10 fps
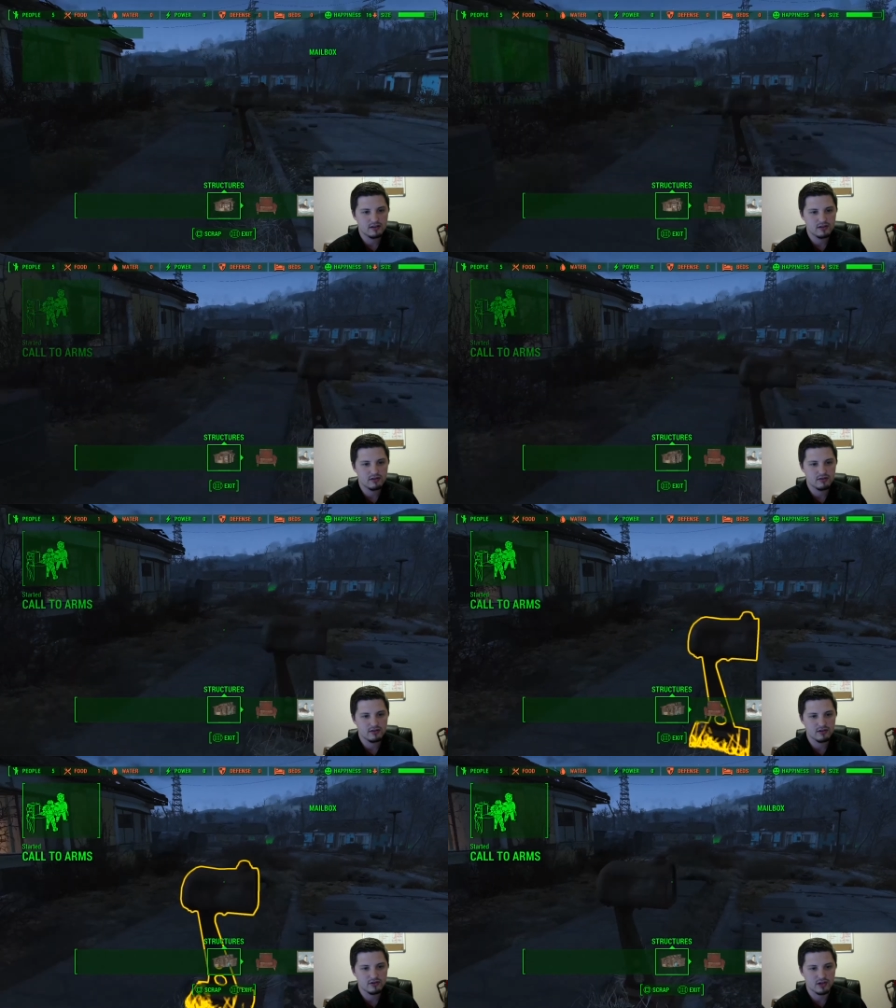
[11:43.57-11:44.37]
to
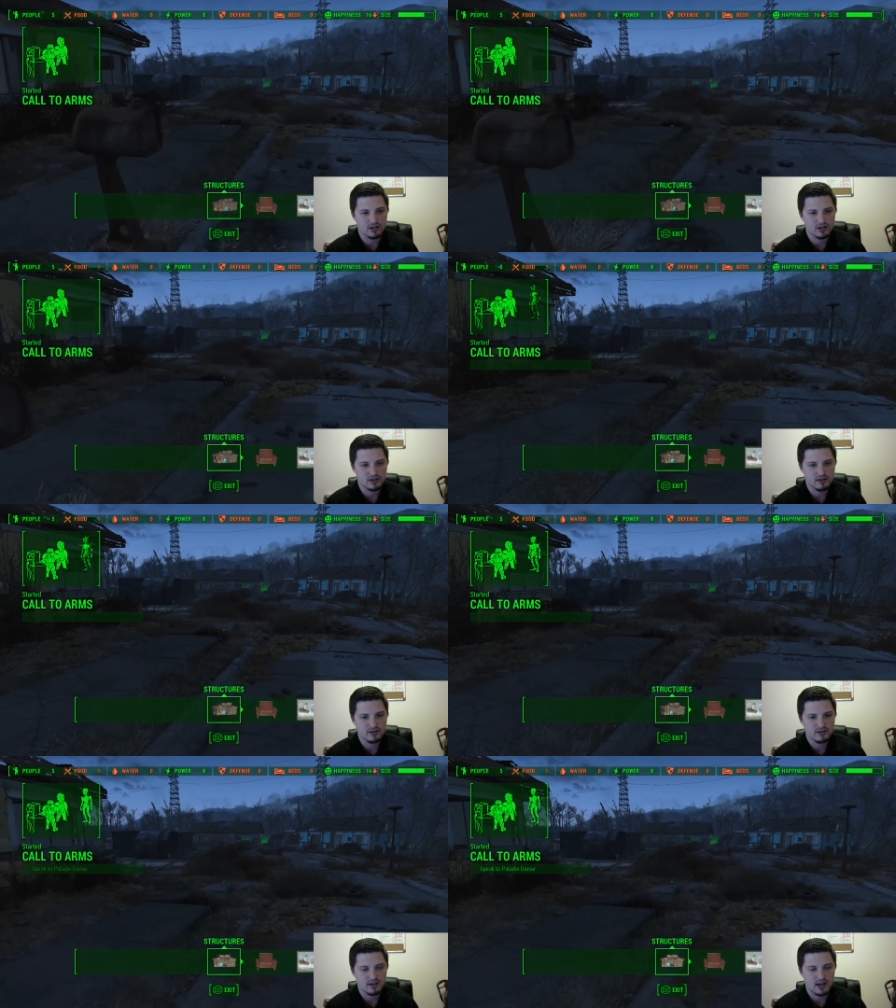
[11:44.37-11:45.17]
the
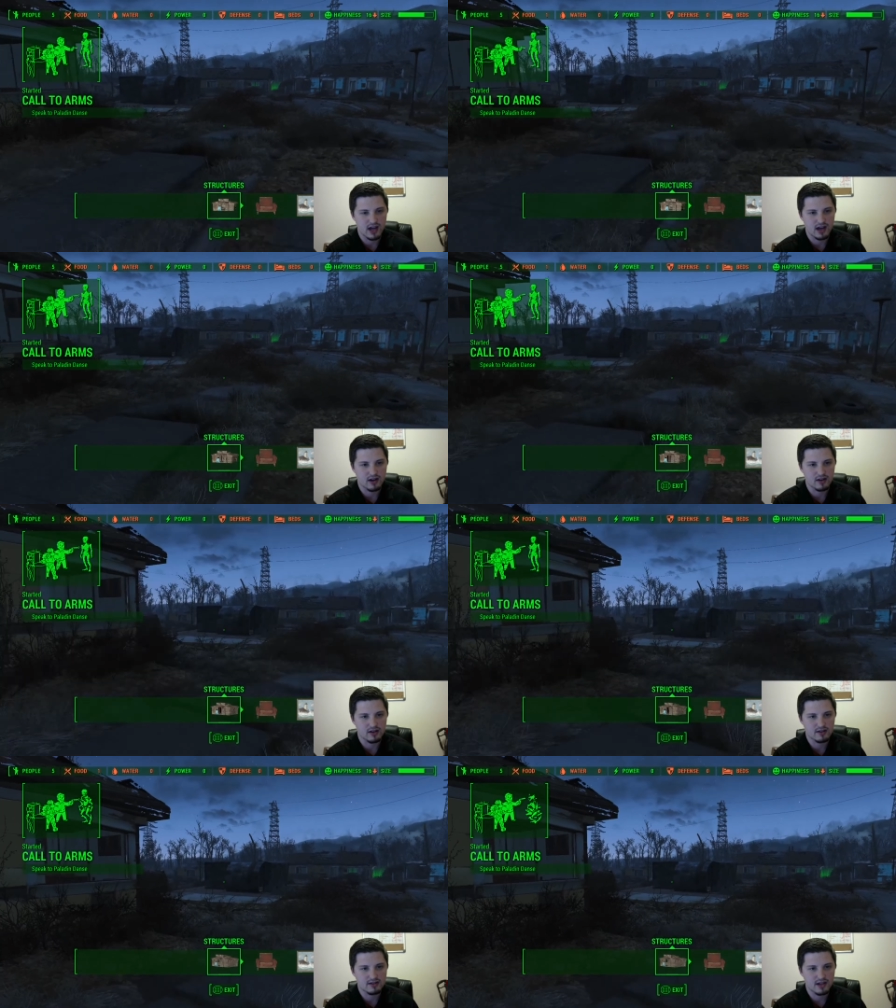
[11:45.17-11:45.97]
structures, and
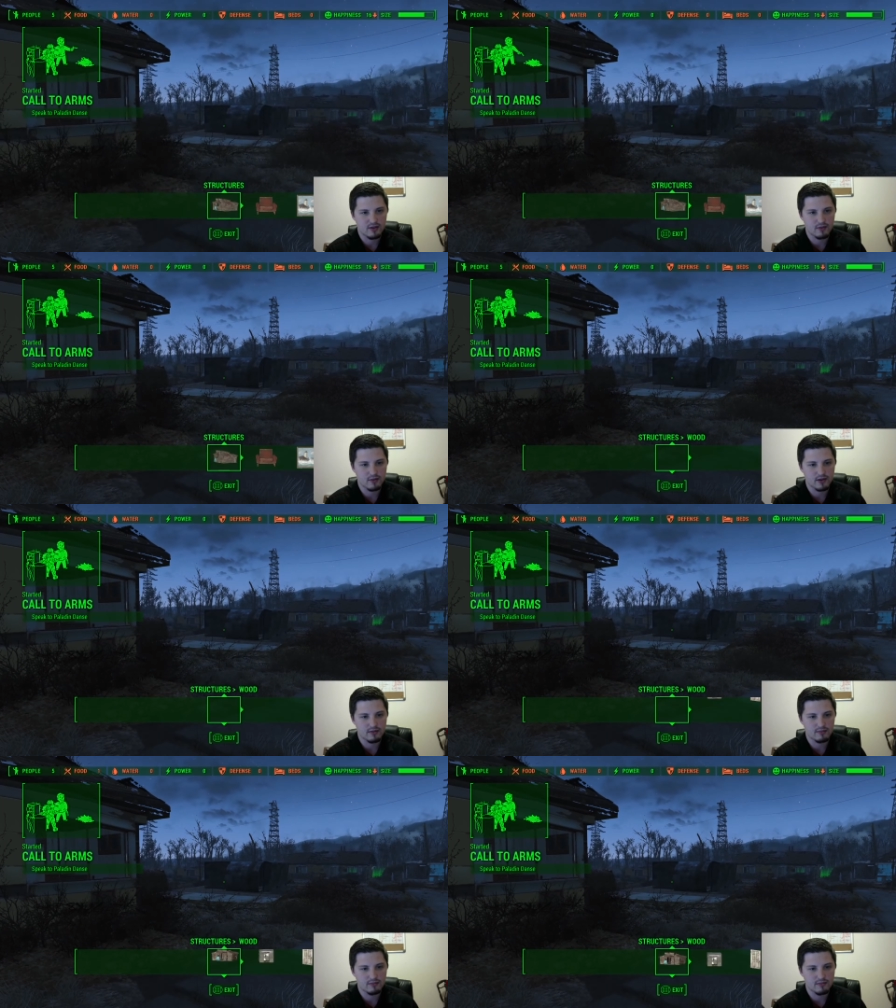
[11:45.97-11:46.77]
let's say we want
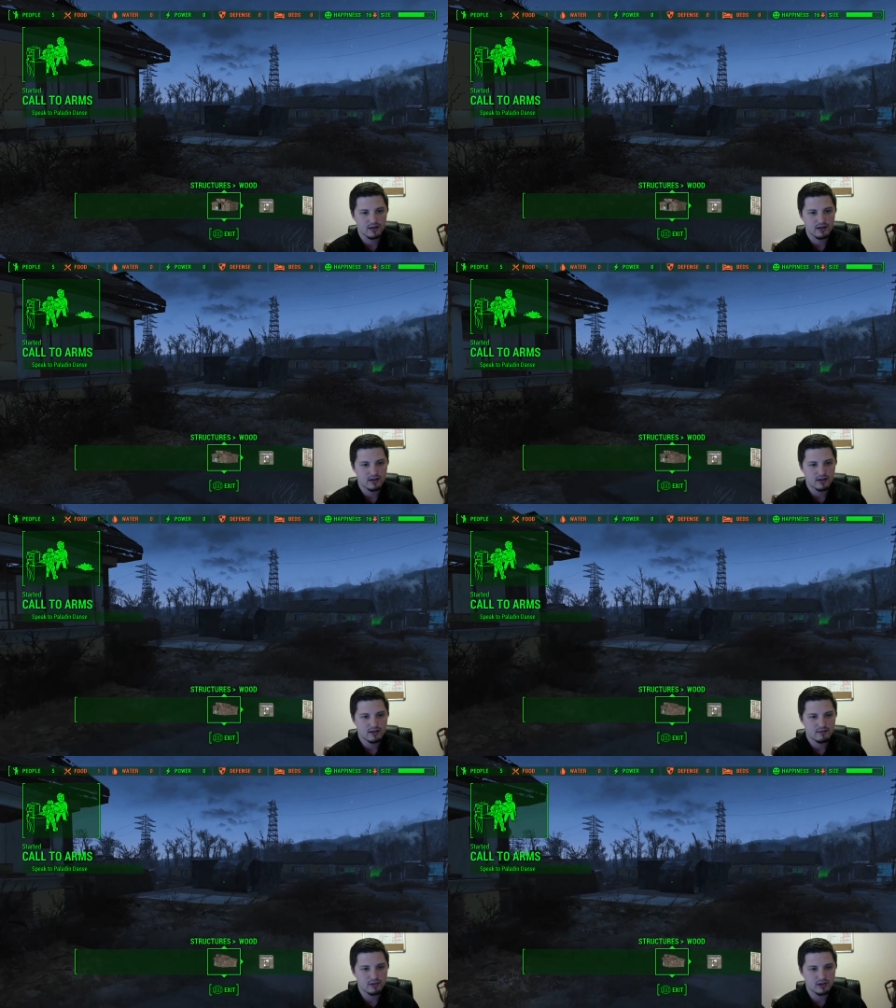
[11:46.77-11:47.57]
to
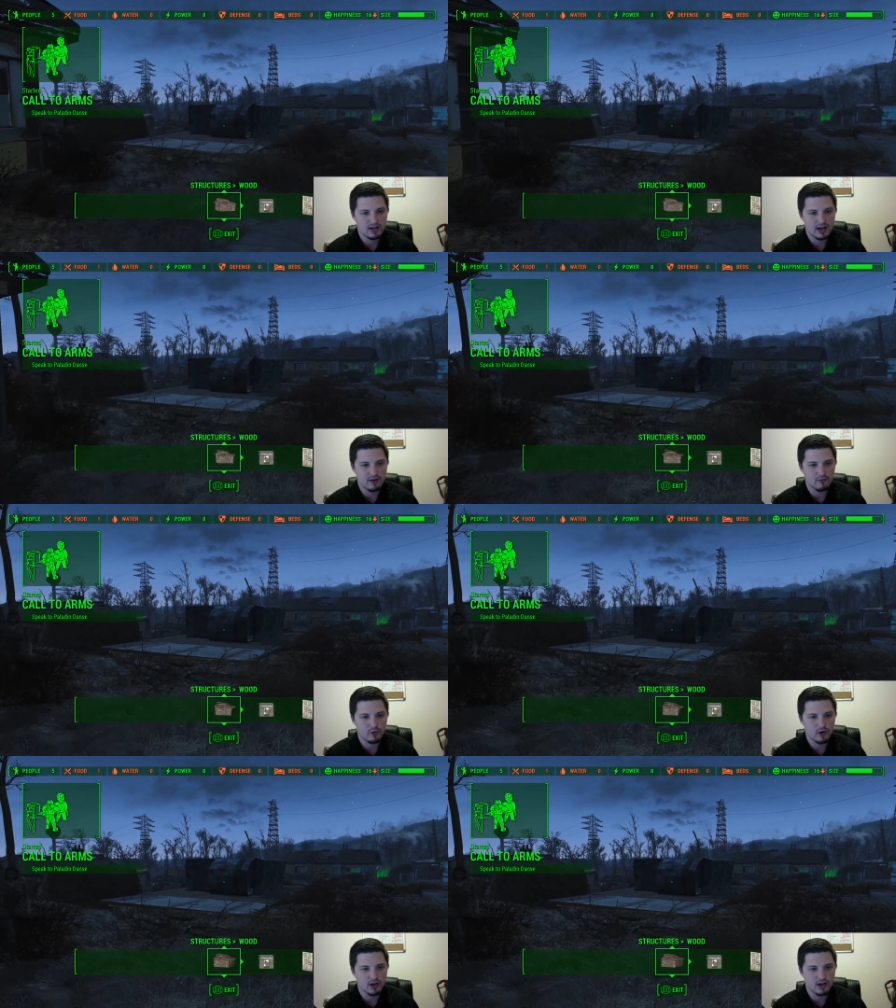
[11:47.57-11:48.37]
build it out of
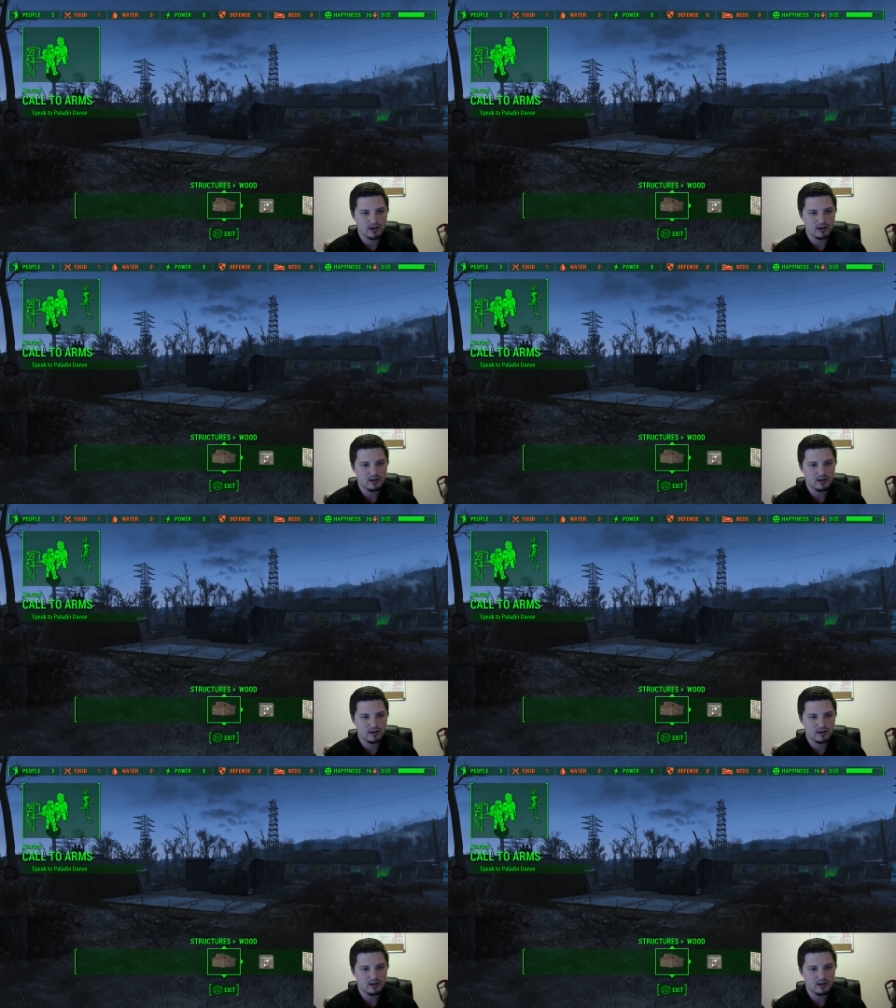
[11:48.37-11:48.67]
wood,